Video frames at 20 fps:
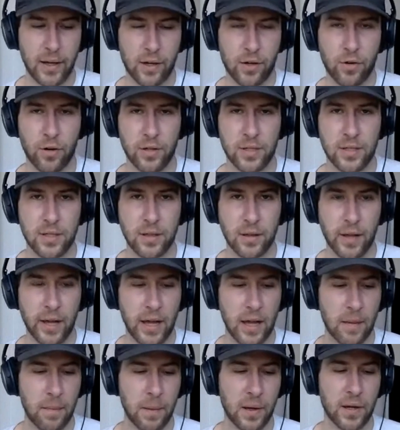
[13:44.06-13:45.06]
across the
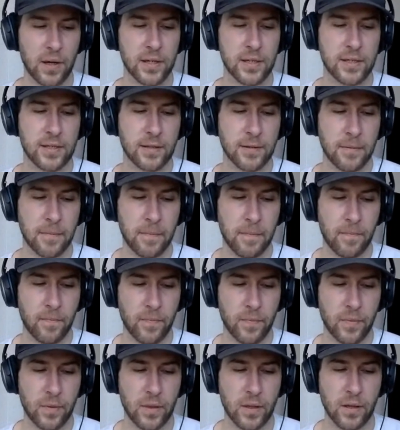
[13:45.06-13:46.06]
league because
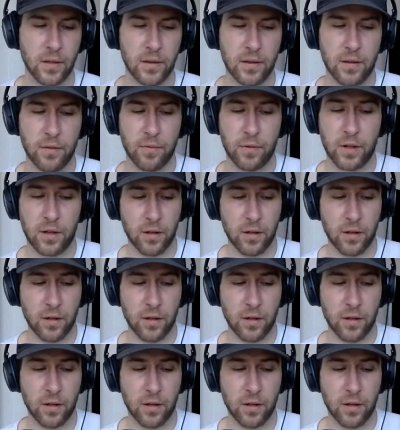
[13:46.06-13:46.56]
the, the,